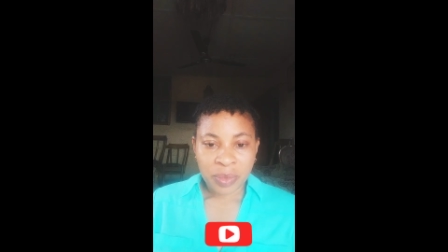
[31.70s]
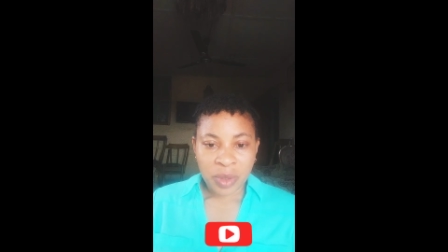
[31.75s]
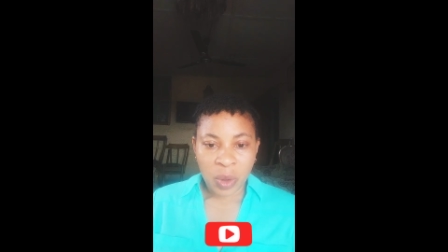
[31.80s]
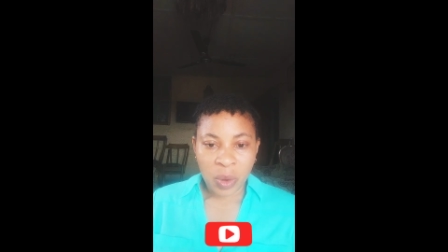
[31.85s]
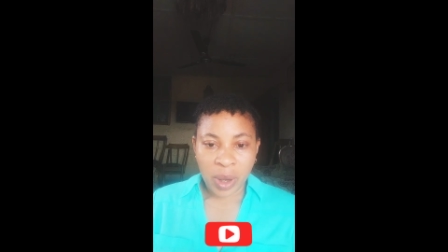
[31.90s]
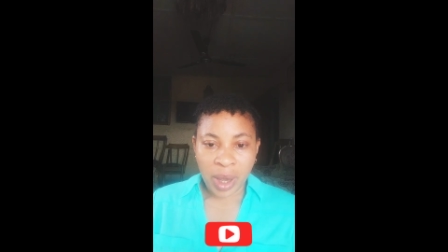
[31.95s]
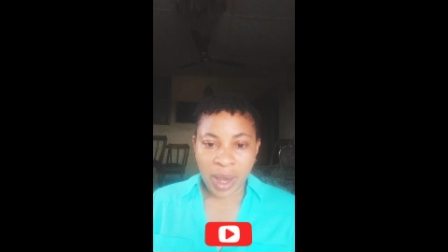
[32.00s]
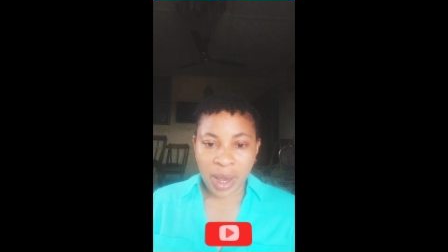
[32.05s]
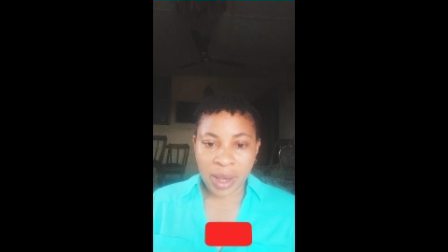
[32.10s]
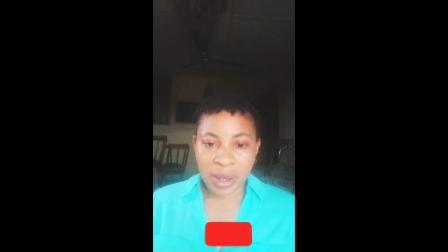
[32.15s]

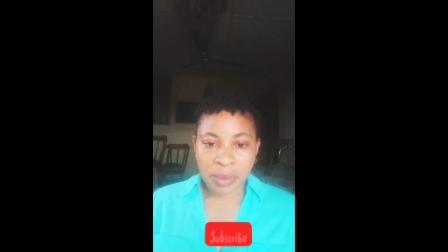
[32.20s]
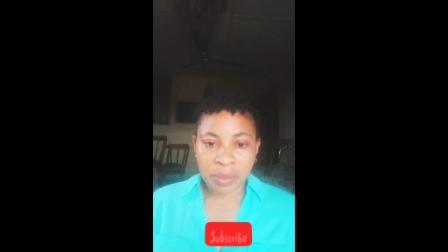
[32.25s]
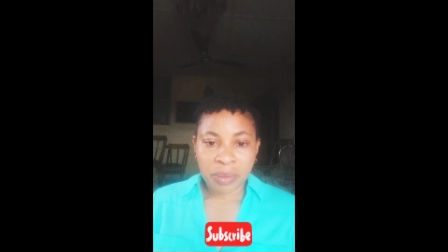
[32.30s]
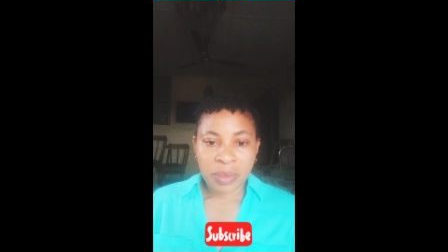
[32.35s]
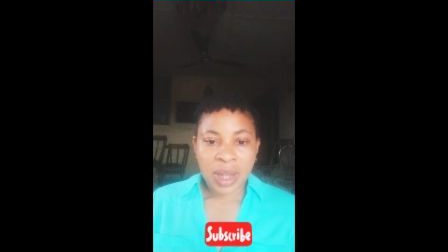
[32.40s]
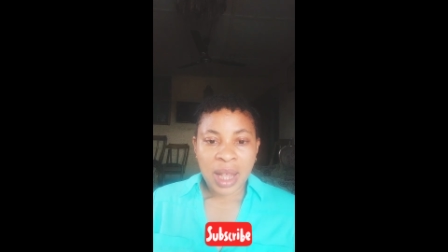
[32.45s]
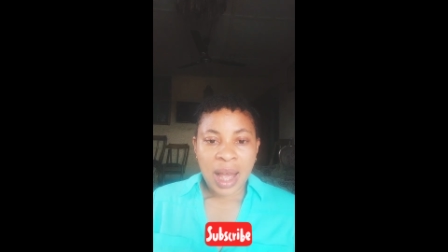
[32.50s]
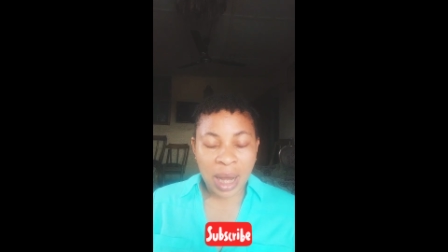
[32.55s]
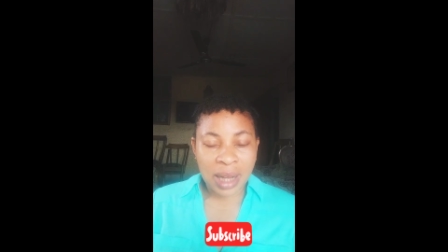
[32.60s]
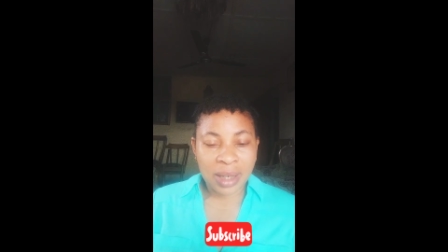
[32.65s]
okay
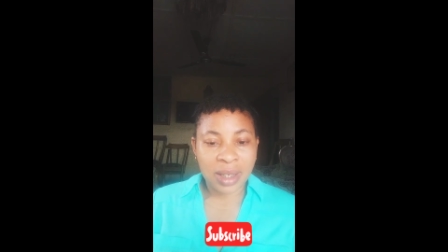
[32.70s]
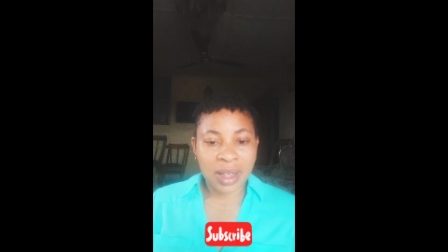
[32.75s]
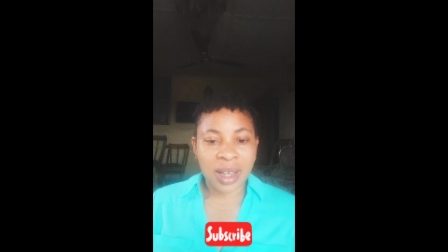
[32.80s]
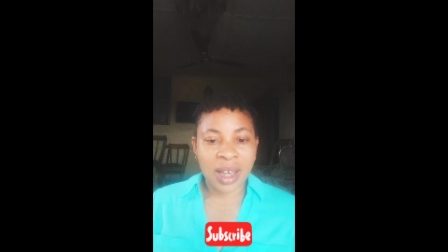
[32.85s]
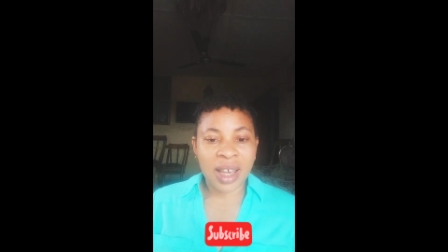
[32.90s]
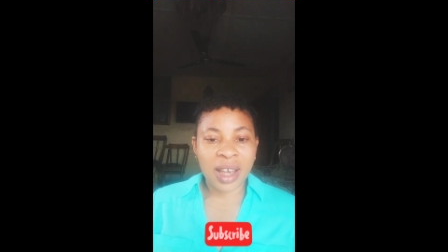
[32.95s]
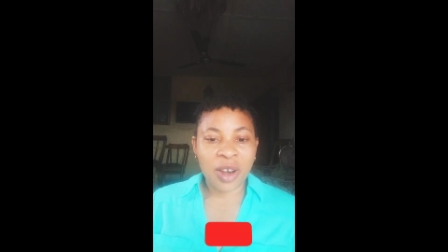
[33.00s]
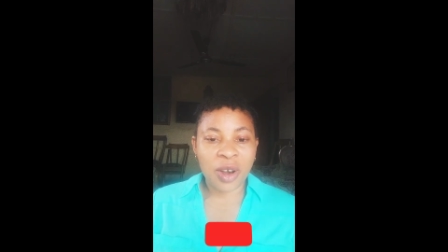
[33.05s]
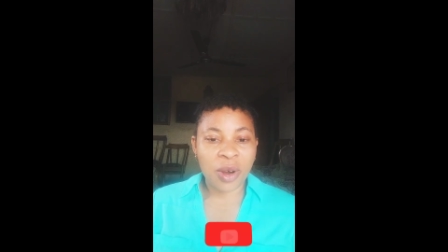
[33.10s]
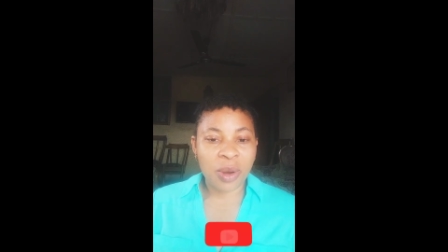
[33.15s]
and the
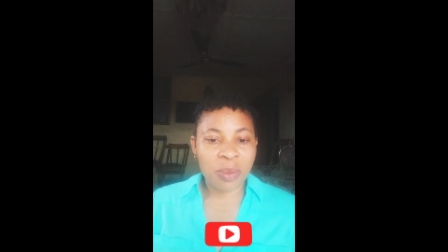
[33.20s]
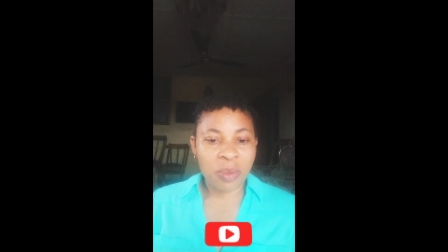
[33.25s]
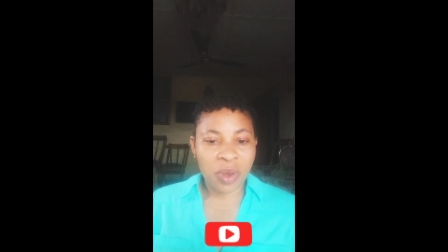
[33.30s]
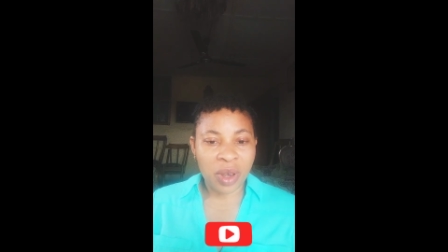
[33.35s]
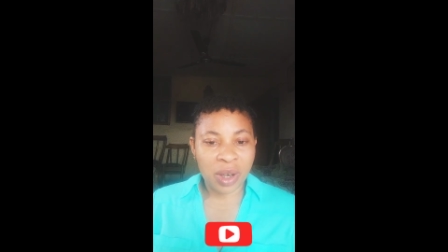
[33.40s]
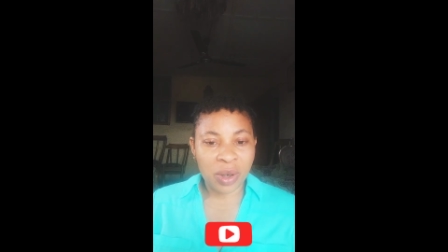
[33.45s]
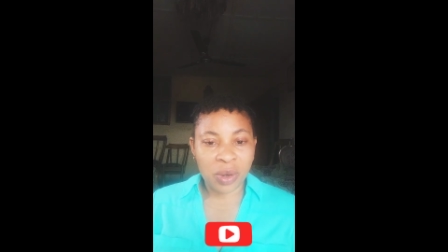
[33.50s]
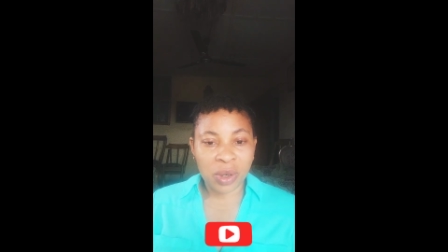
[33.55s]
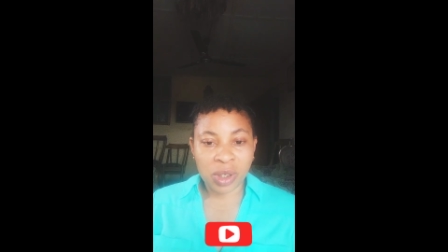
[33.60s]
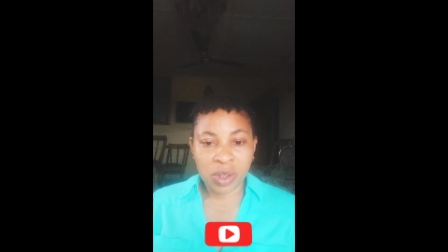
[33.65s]
income
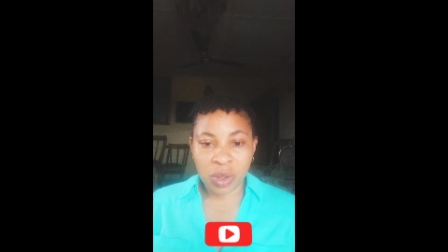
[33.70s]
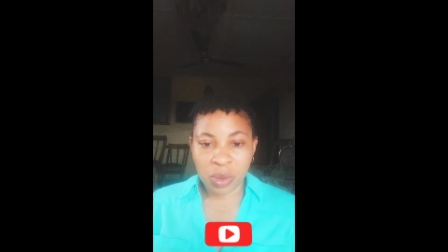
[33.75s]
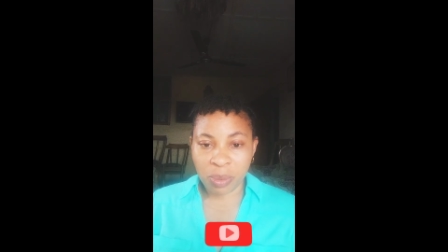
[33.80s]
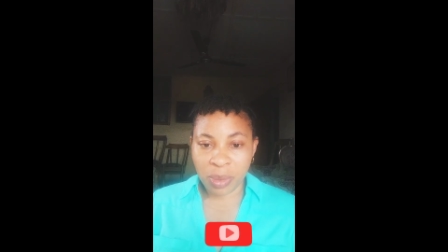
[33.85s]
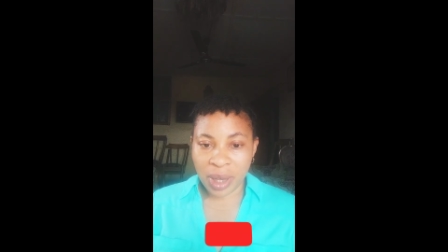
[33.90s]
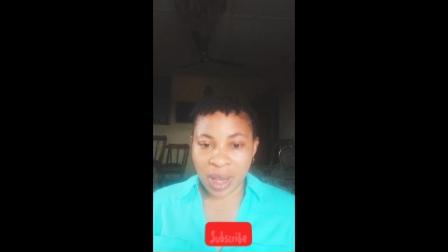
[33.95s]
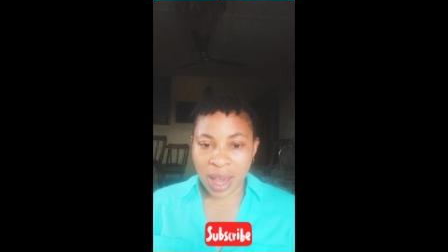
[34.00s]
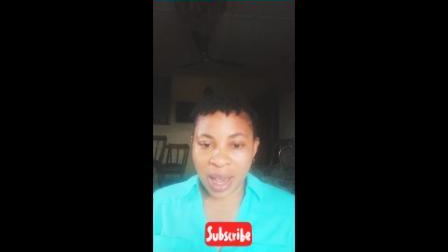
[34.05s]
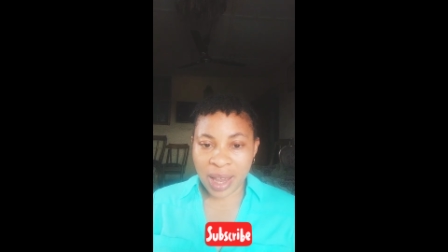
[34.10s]
you are going to be